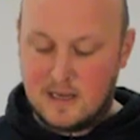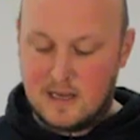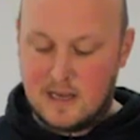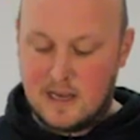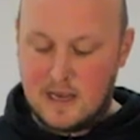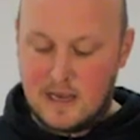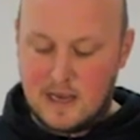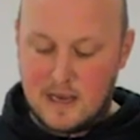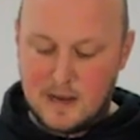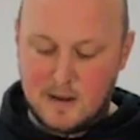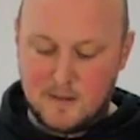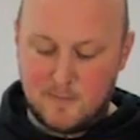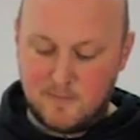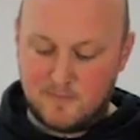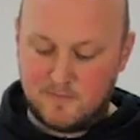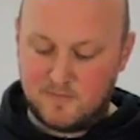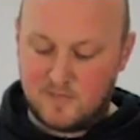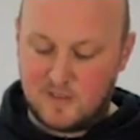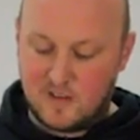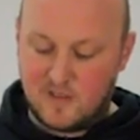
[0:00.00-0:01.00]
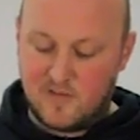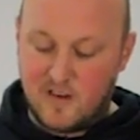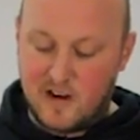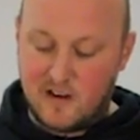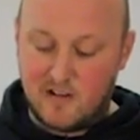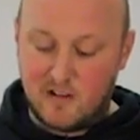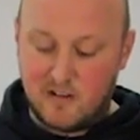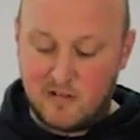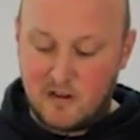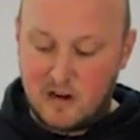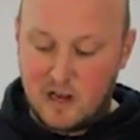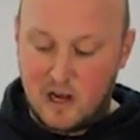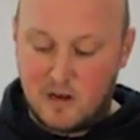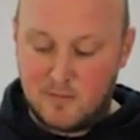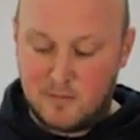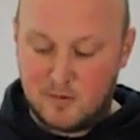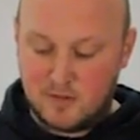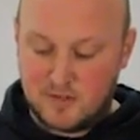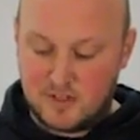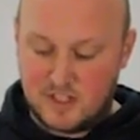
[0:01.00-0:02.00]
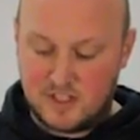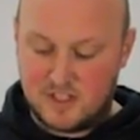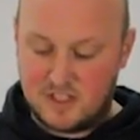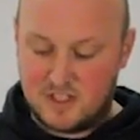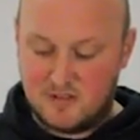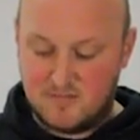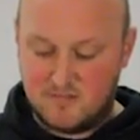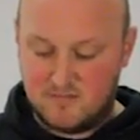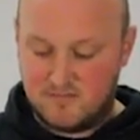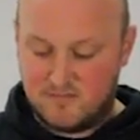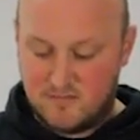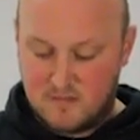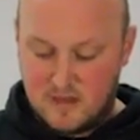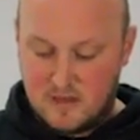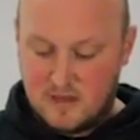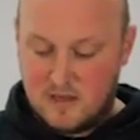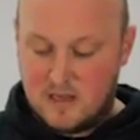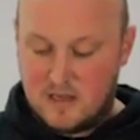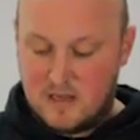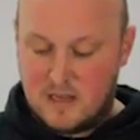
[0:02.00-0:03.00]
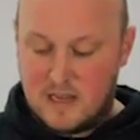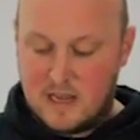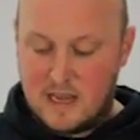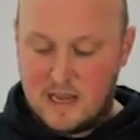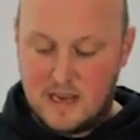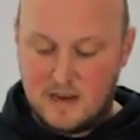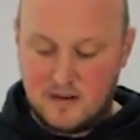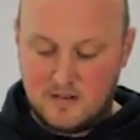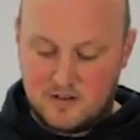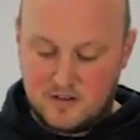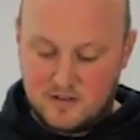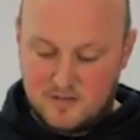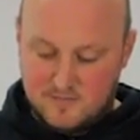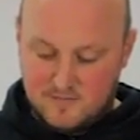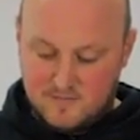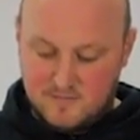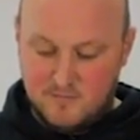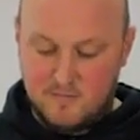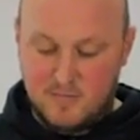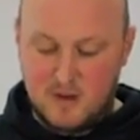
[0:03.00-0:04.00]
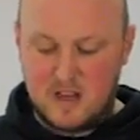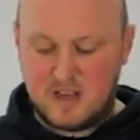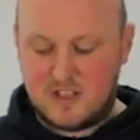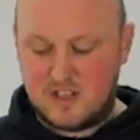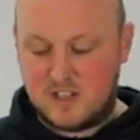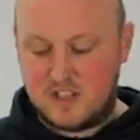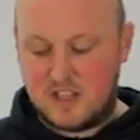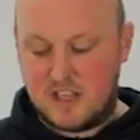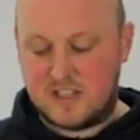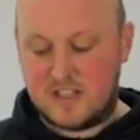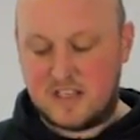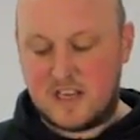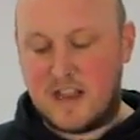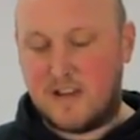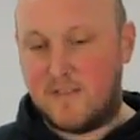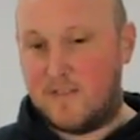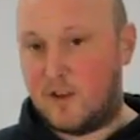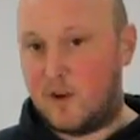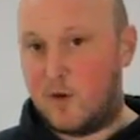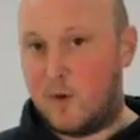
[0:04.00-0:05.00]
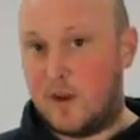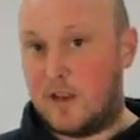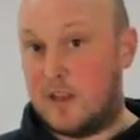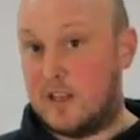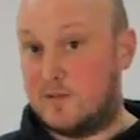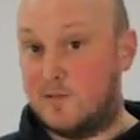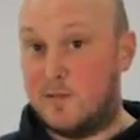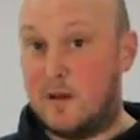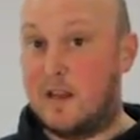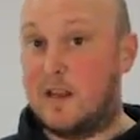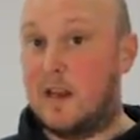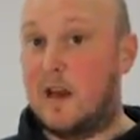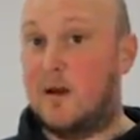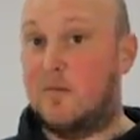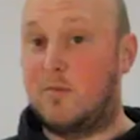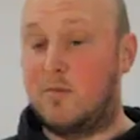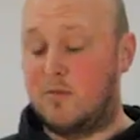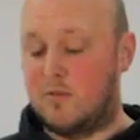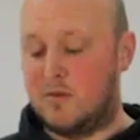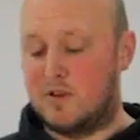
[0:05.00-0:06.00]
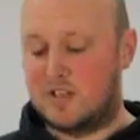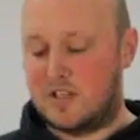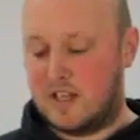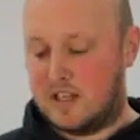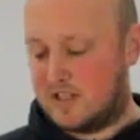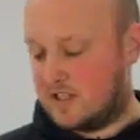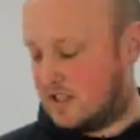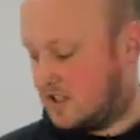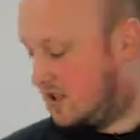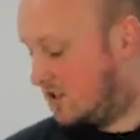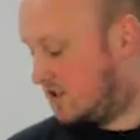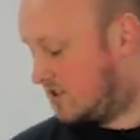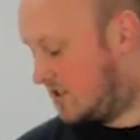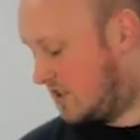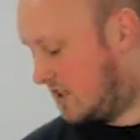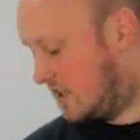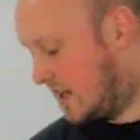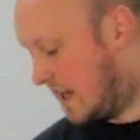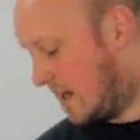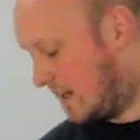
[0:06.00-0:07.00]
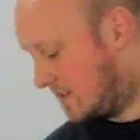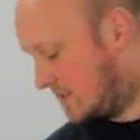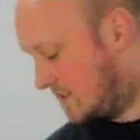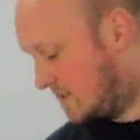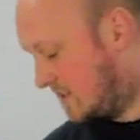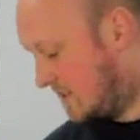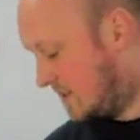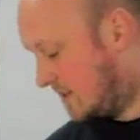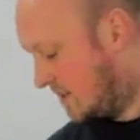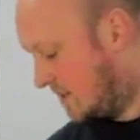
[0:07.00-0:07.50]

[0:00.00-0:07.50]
Very reliable system, but doesn't have the quickest pickup, which takes us on to the next.